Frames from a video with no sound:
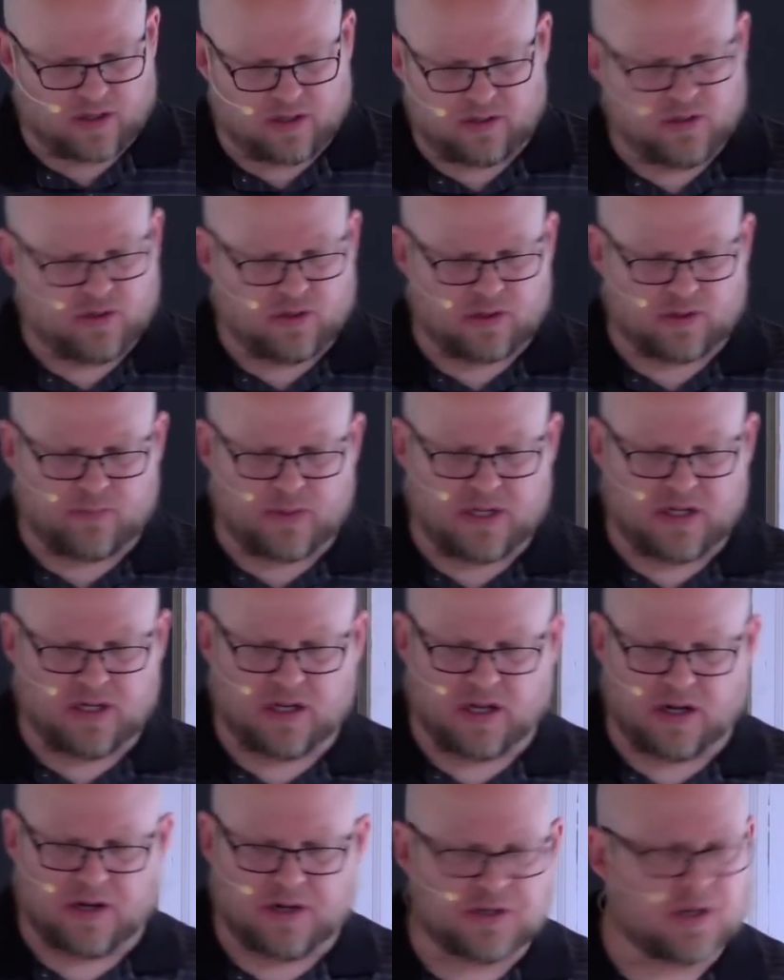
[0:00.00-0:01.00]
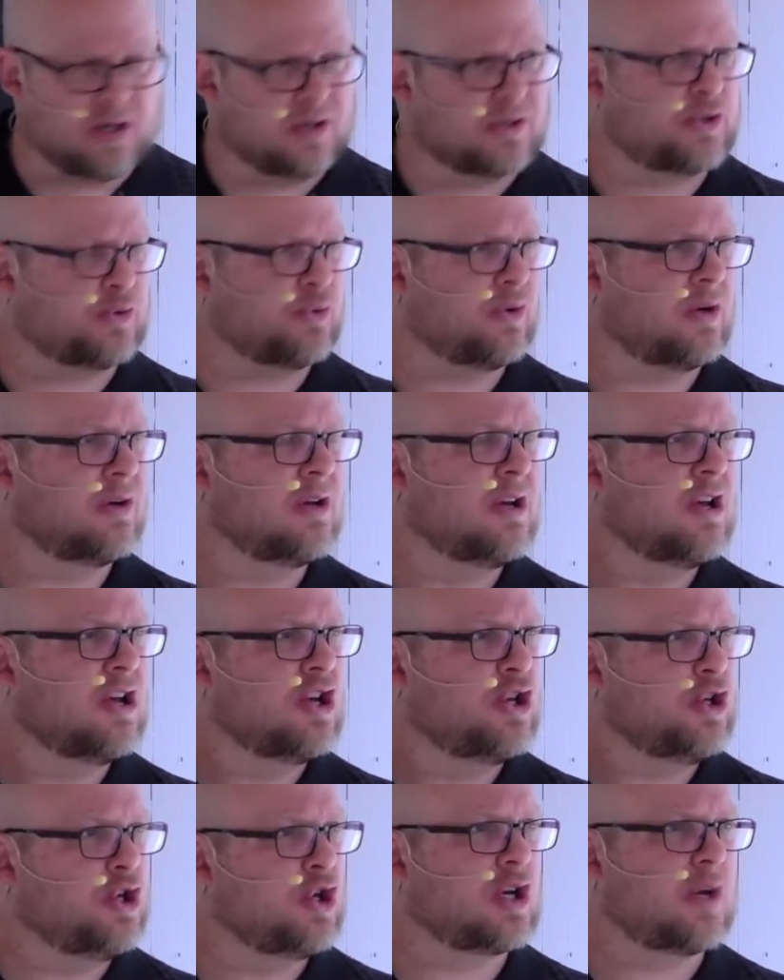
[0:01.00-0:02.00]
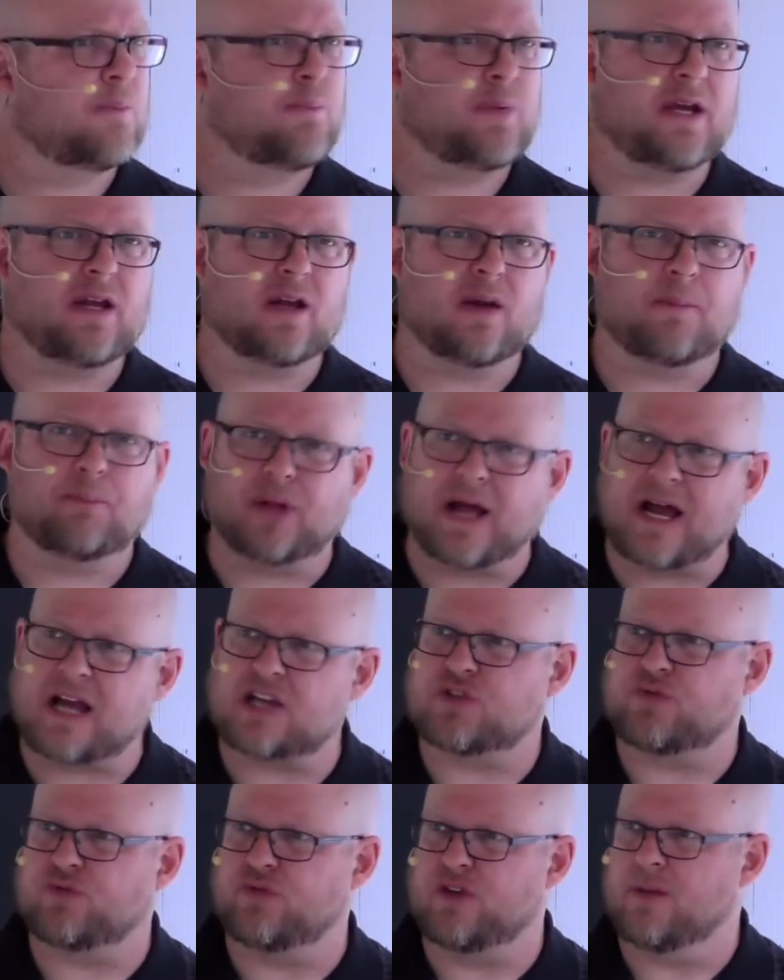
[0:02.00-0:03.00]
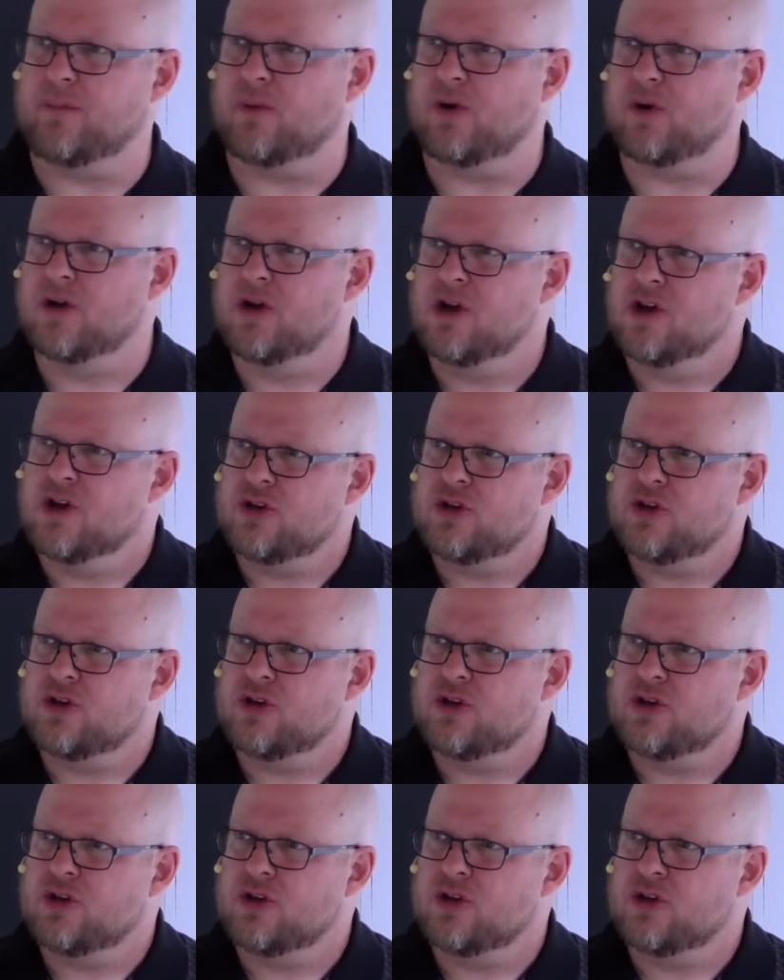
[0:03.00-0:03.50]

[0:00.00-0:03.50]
you could be an adulterer. You could be a blasphemer.